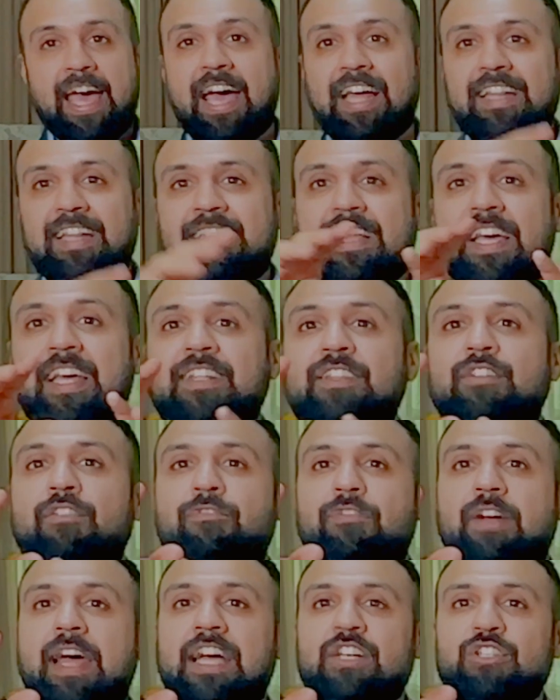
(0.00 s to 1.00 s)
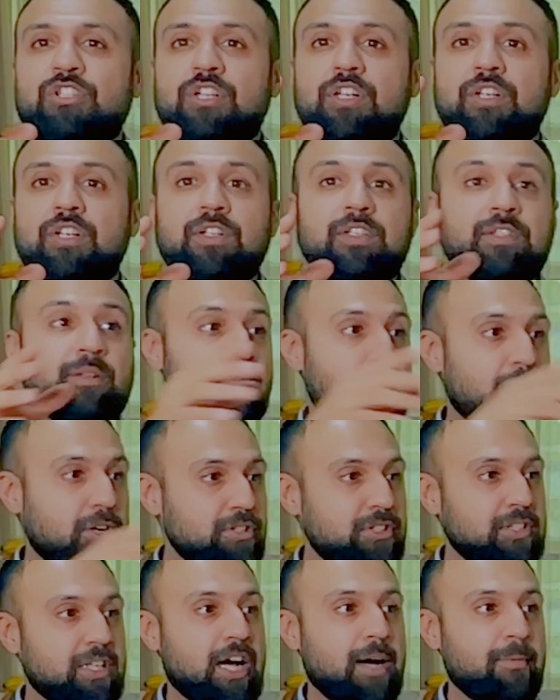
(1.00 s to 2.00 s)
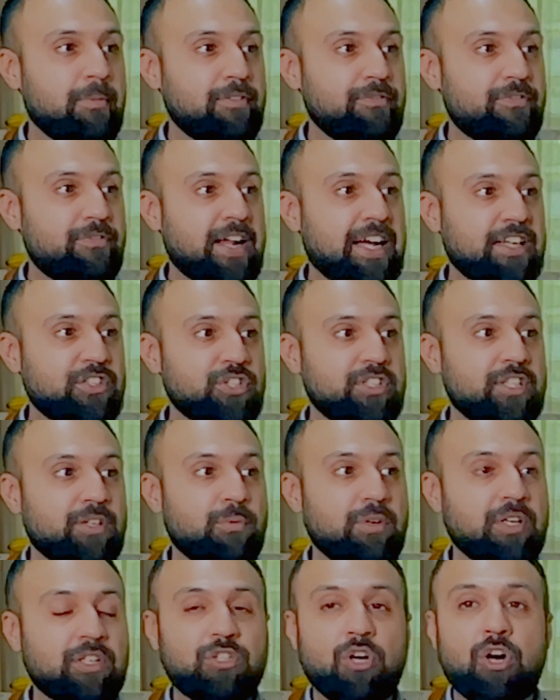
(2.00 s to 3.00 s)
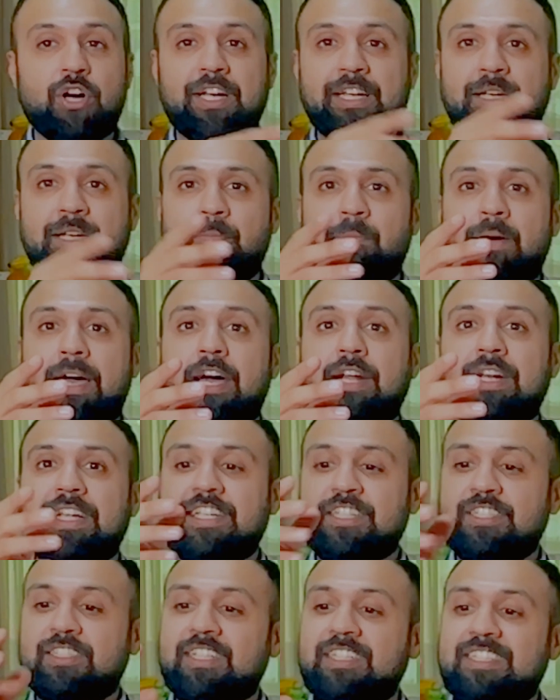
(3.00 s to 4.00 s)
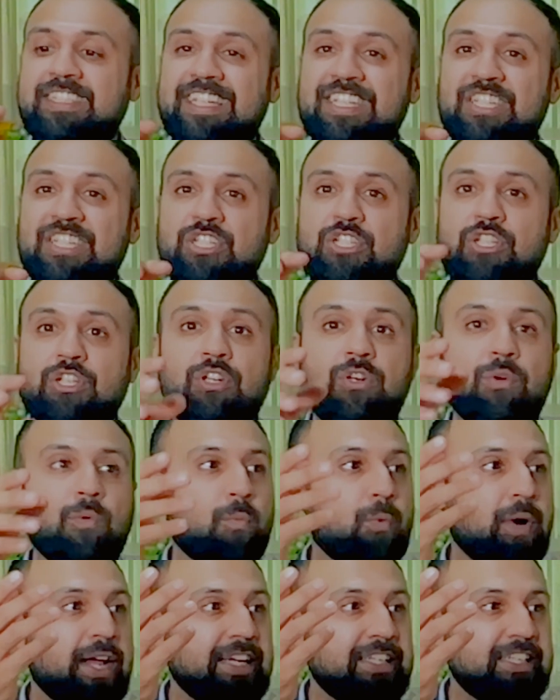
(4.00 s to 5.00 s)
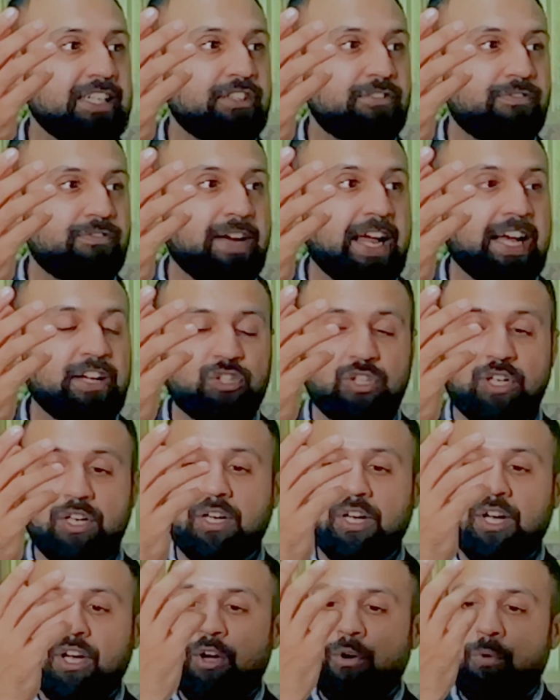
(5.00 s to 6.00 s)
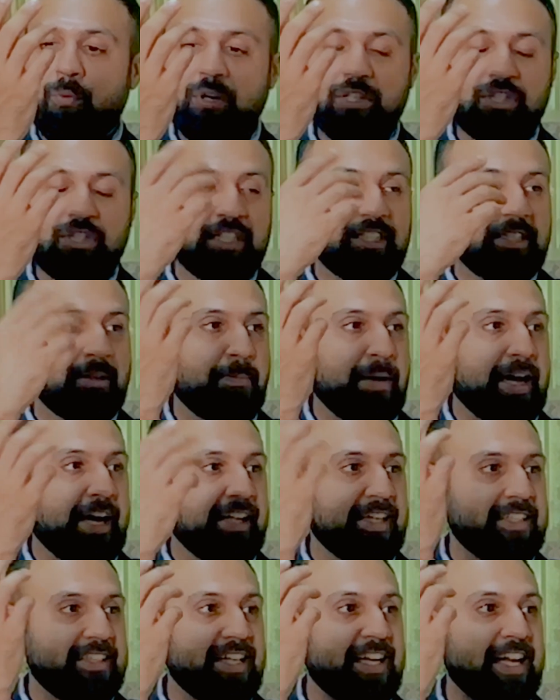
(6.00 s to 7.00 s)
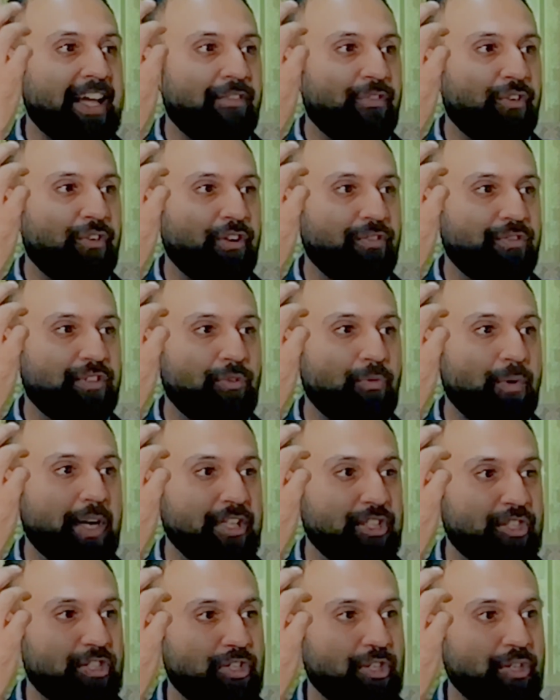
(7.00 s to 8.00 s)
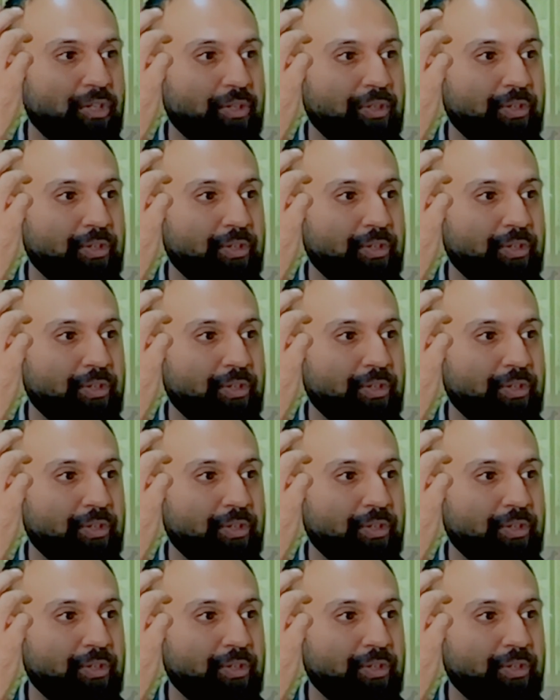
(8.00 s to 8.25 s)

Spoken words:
And then the fracture, the most common fracture that we're talking about is the distal radius fracture, which is about at the level of the wrist.